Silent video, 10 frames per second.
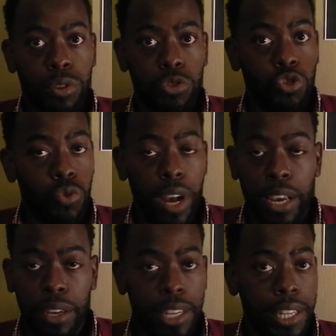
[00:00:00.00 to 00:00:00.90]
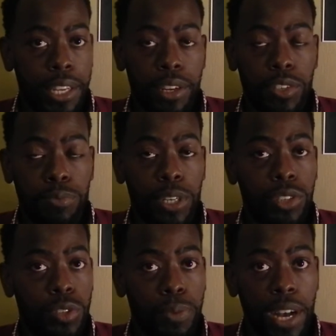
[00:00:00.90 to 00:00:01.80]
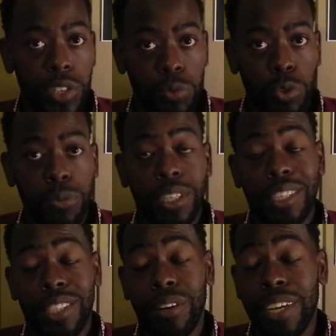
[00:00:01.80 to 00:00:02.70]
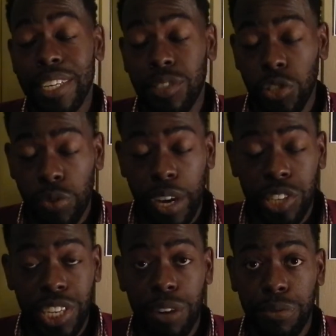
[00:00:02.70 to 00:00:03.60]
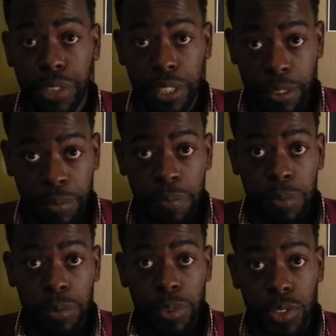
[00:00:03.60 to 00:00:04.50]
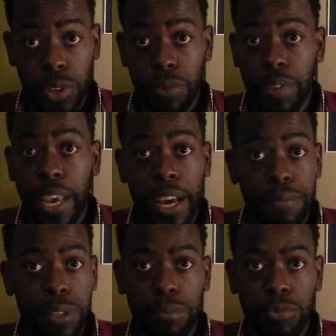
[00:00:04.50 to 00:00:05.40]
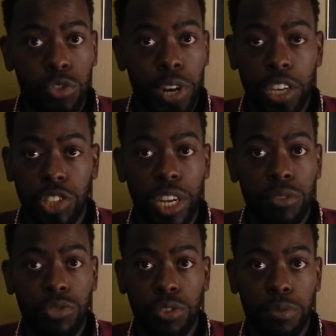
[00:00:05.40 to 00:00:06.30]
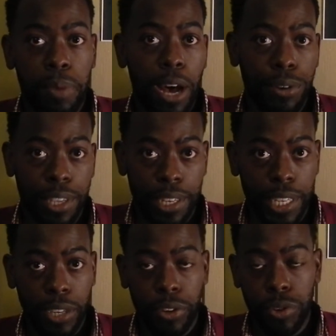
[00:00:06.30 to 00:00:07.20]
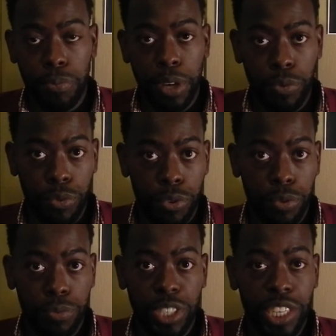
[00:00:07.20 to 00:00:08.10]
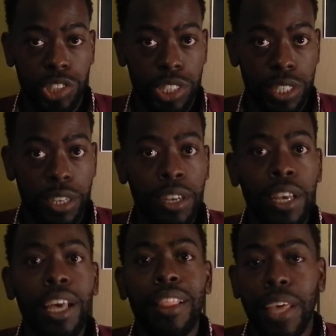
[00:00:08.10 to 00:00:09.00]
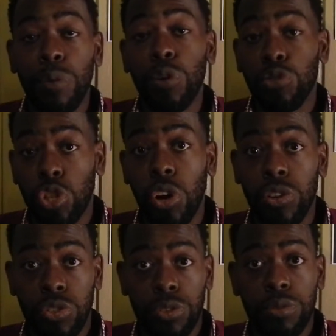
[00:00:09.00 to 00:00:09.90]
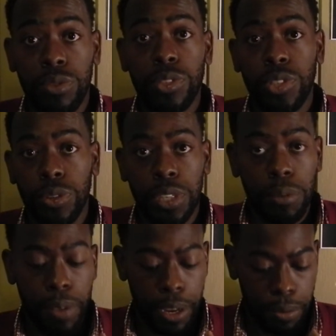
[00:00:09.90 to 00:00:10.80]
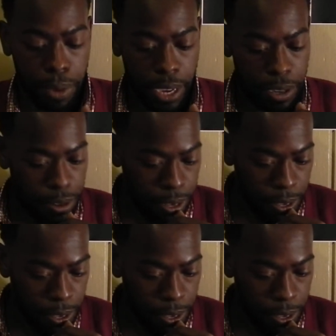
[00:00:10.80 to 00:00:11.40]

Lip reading: Try to clean it as much as possible because there is a trash out fee. So if they have to trash out your balcony or your bedroom, kitchen, they will charge you. So keep that in mind.